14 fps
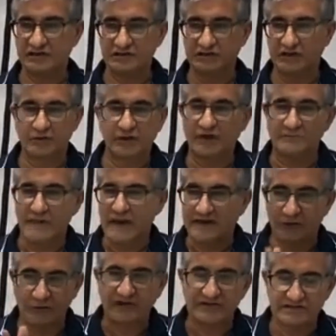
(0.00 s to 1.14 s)
a
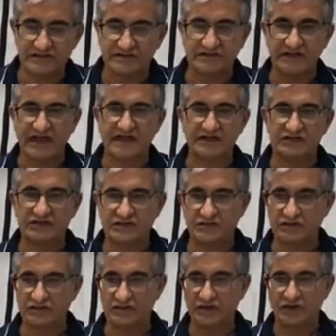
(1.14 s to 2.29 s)
bank
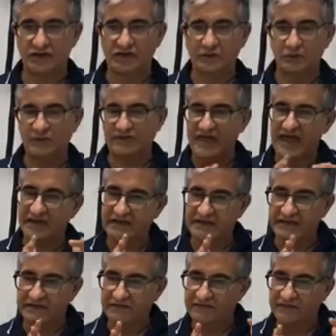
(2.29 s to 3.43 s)
reconciliation without
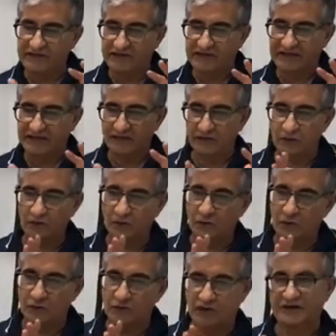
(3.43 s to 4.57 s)
any thinking, or
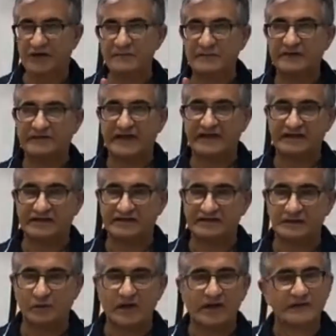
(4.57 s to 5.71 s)
I don't mean that in a
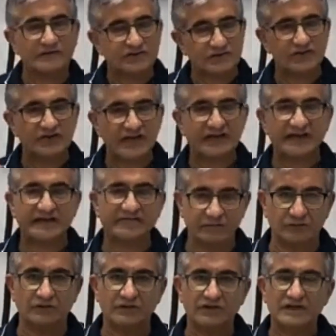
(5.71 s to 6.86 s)
way, to their level.
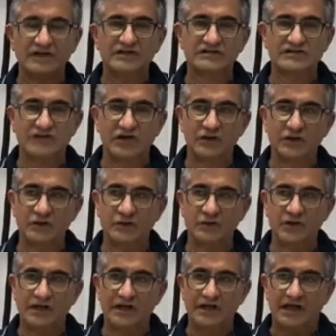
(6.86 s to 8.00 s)
So
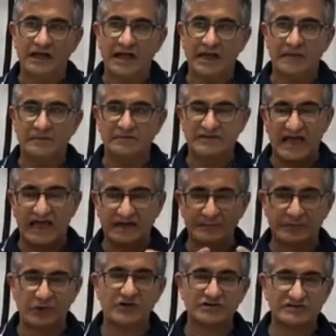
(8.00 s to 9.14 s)
data
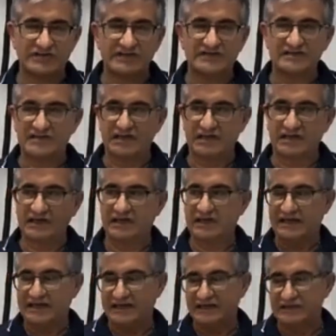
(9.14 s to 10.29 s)
processing,
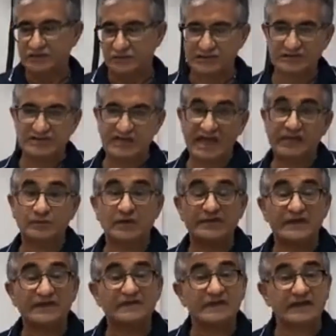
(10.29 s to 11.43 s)
get it to a state where
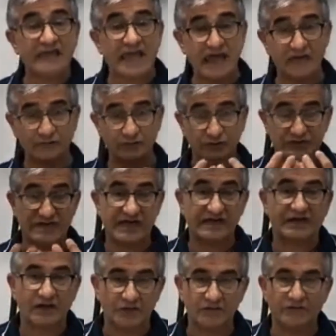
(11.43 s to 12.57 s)
then the accountant would take
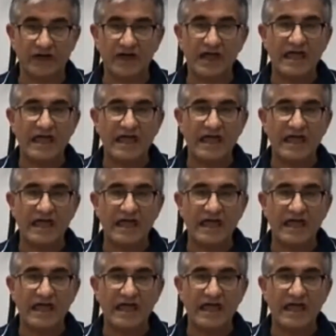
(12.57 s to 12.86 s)
over